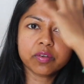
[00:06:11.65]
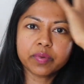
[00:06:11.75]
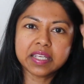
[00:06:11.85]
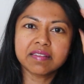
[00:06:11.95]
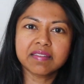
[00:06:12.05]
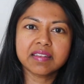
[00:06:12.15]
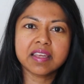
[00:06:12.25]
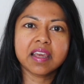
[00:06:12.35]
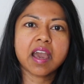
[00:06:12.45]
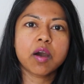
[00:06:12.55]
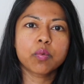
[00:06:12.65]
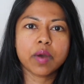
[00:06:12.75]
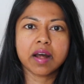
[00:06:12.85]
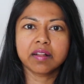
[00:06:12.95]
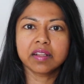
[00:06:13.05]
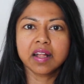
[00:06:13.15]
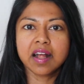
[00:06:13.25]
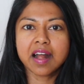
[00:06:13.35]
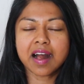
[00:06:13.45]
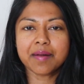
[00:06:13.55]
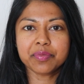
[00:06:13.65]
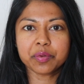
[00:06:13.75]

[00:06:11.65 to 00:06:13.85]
So we can see how well um,